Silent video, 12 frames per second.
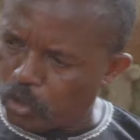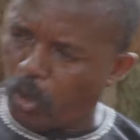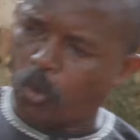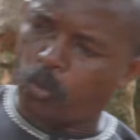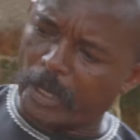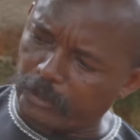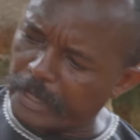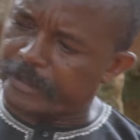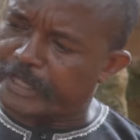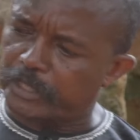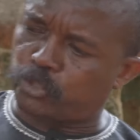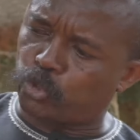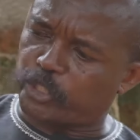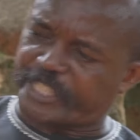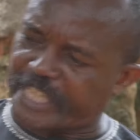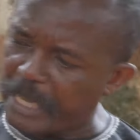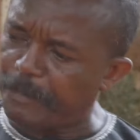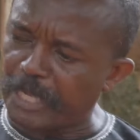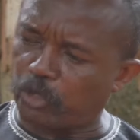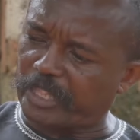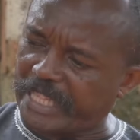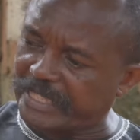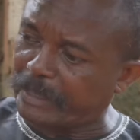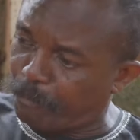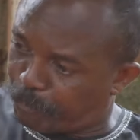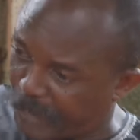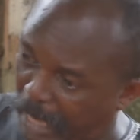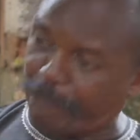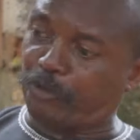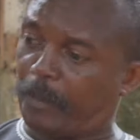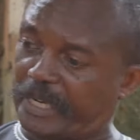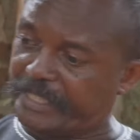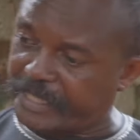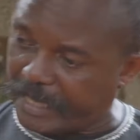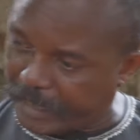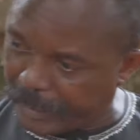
No, wait, did you see me collect the bread from Arinze?